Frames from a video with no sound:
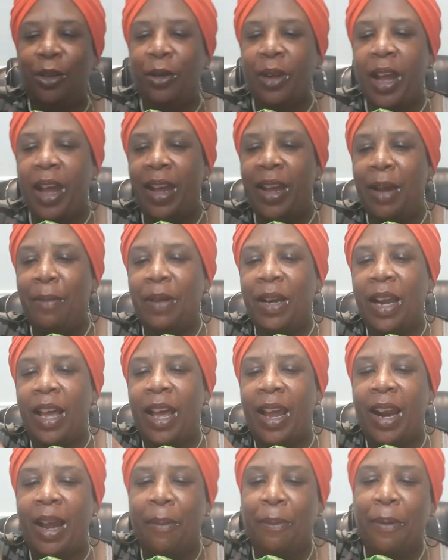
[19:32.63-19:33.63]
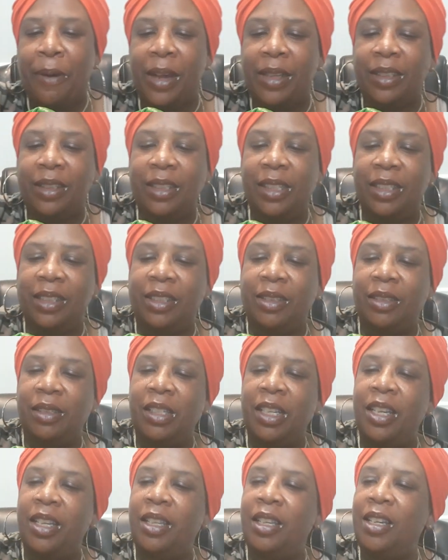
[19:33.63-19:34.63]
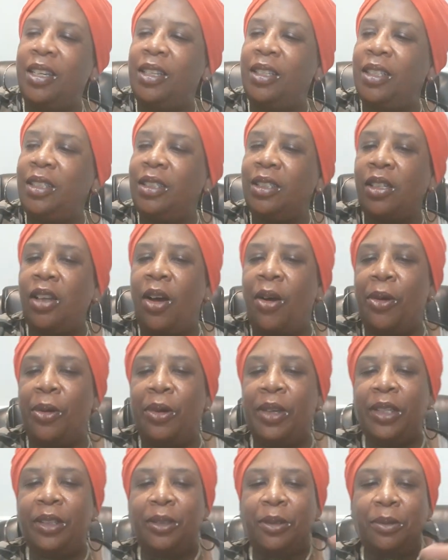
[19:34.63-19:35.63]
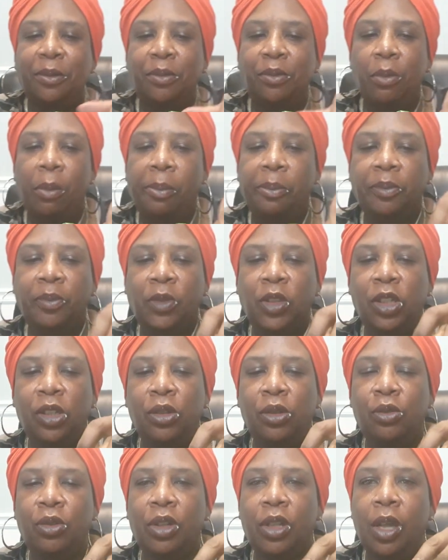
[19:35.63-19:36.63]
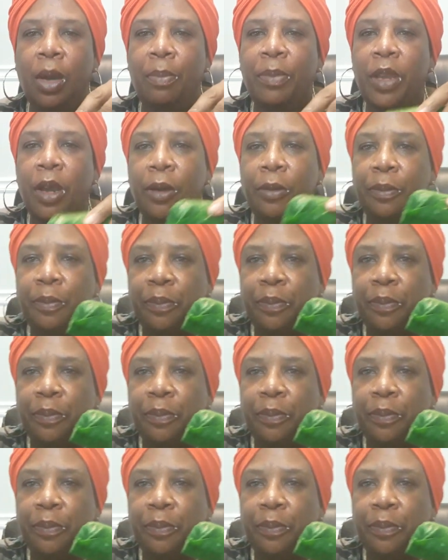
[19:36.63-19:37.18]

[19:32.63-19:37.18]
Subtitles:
okay, I'm glad I did this. Oh, here, I'm gonna do a thumbnail.